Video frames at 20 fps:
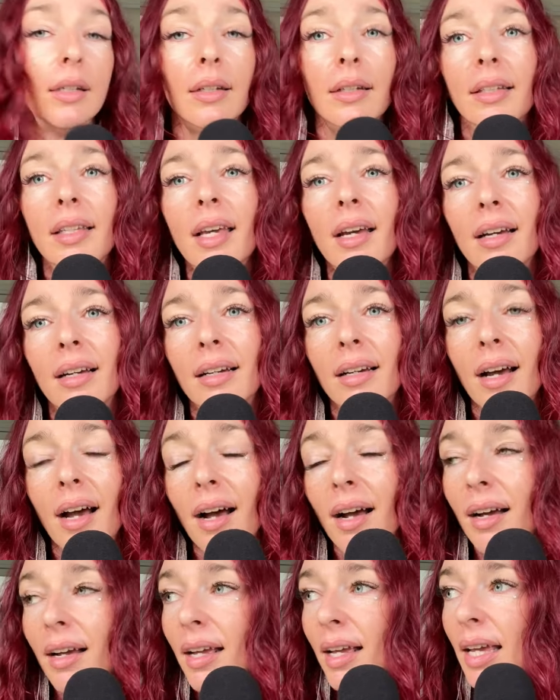yeah,
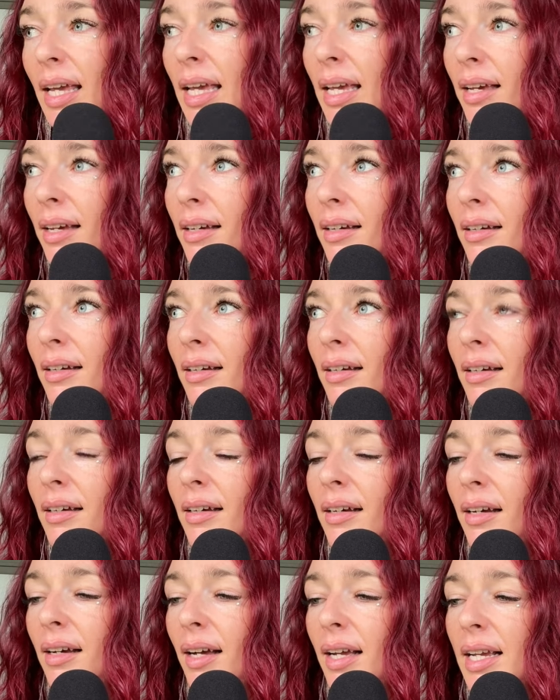I,
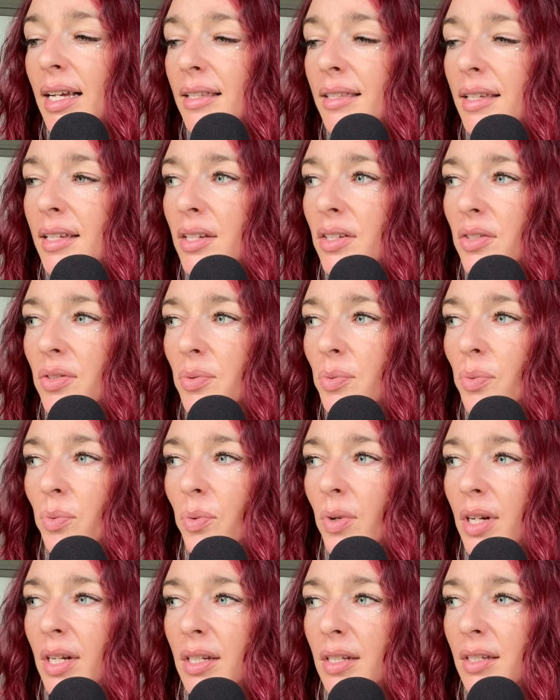I guess I just
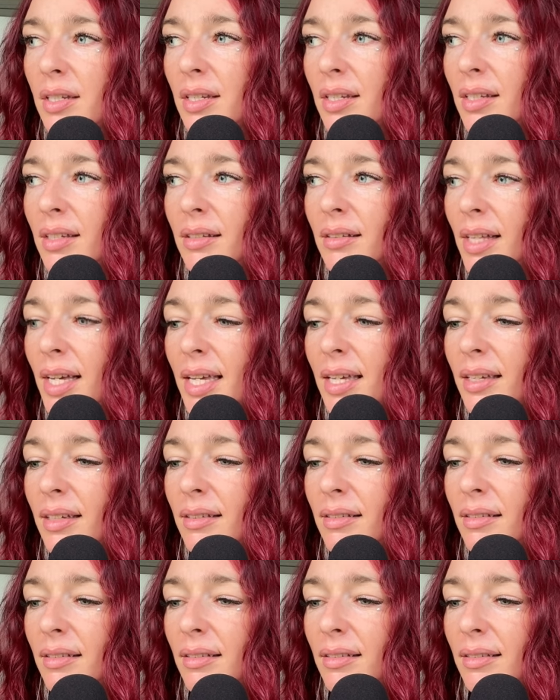wanted to like
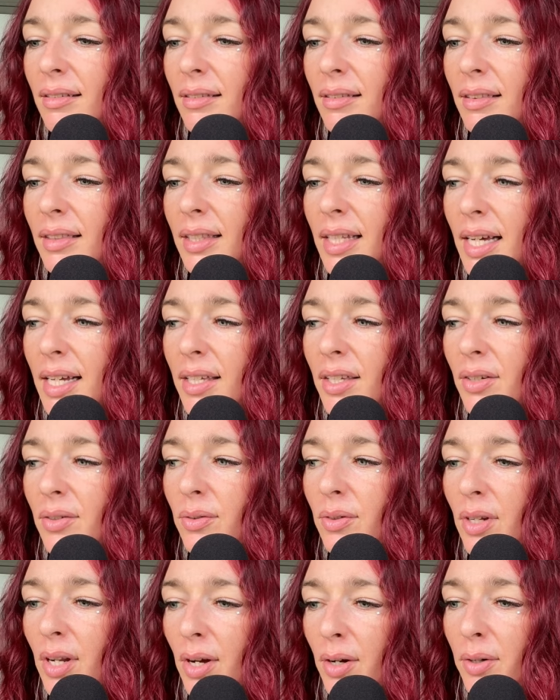let you
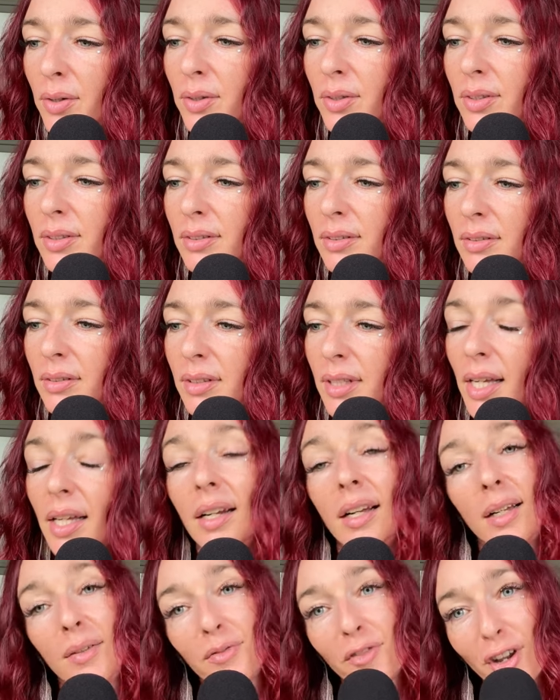know that
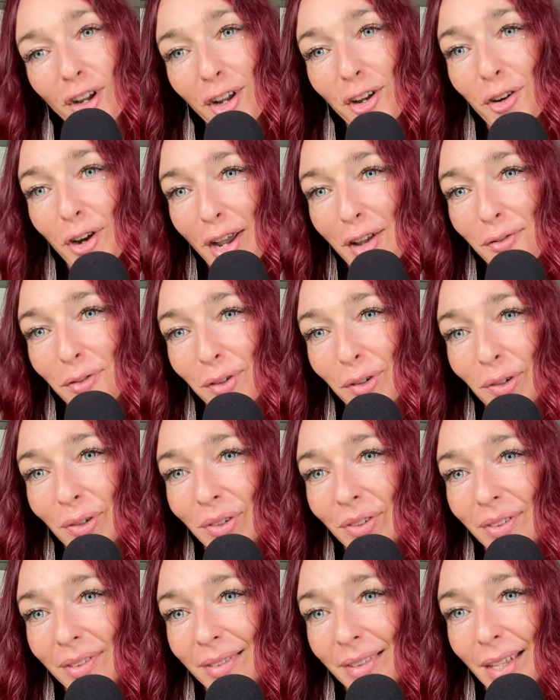I'm very
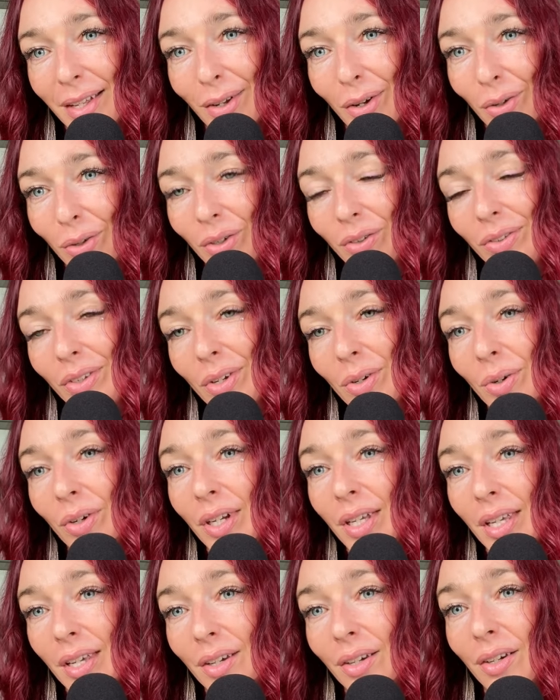grateful that all of you are
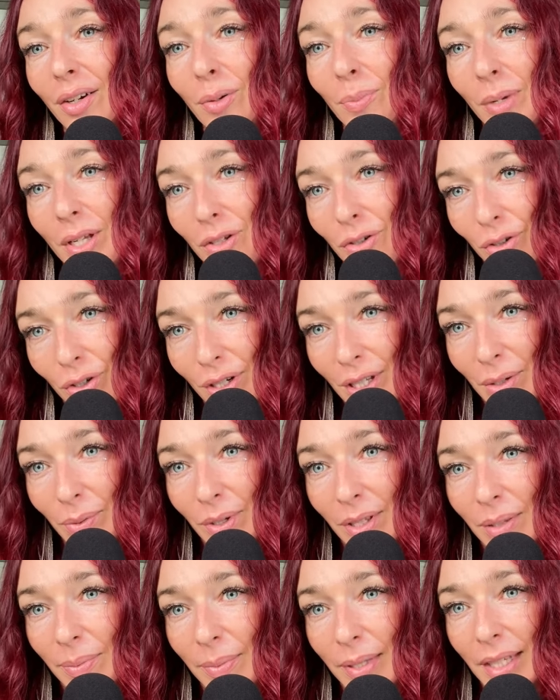here on my journey
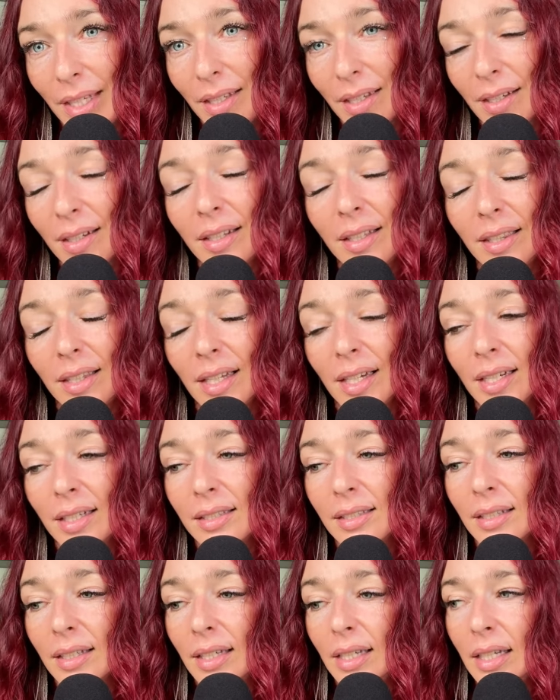with me and
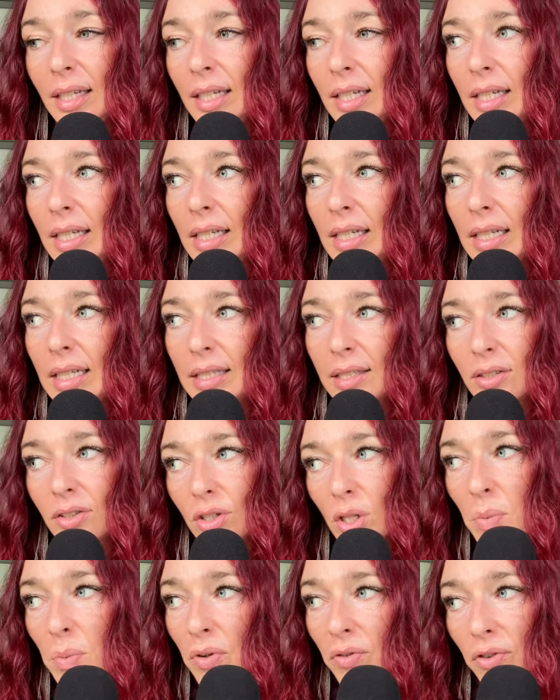that it's a
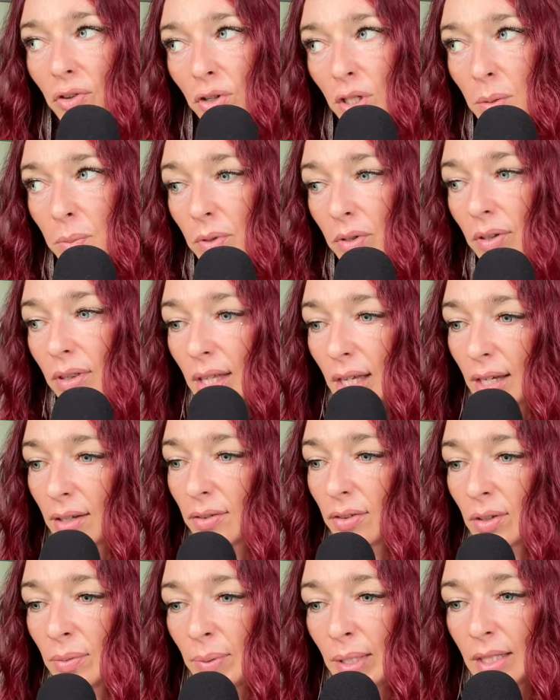super vulnerable thing
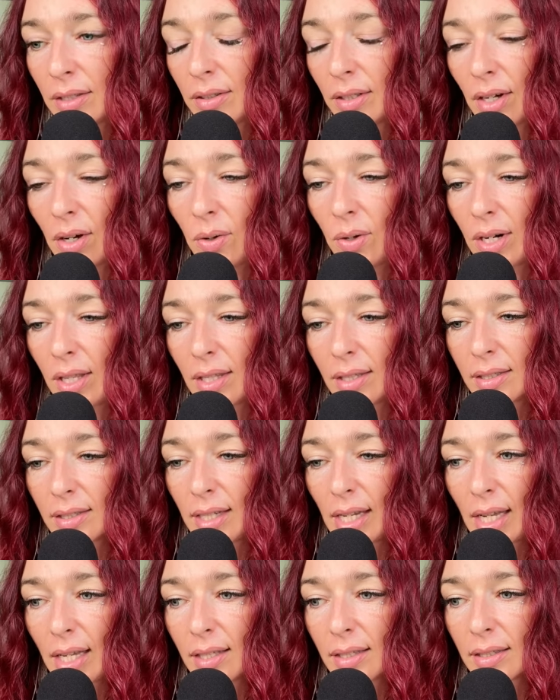for me to go to the
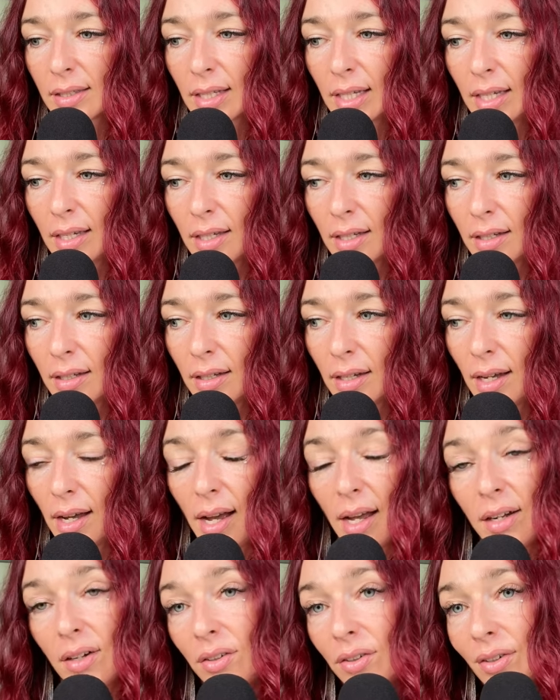States. Like,
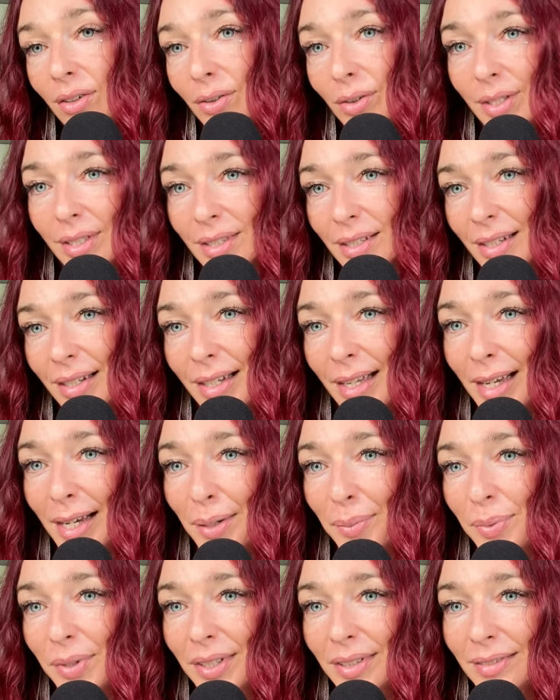I don't know what's going to
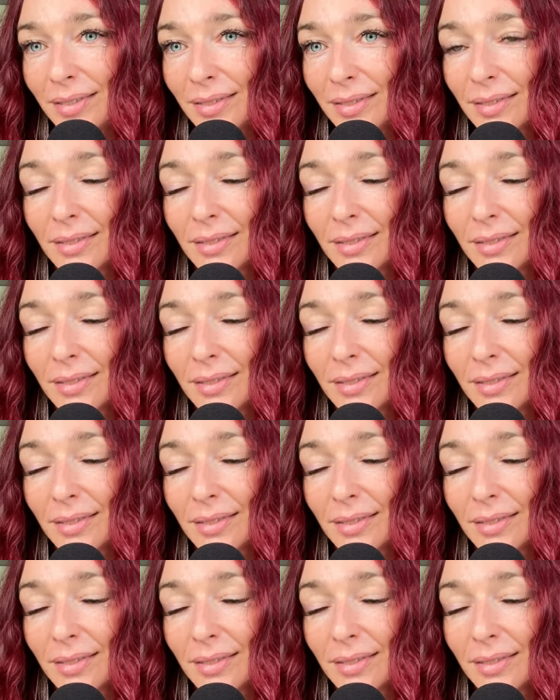happen.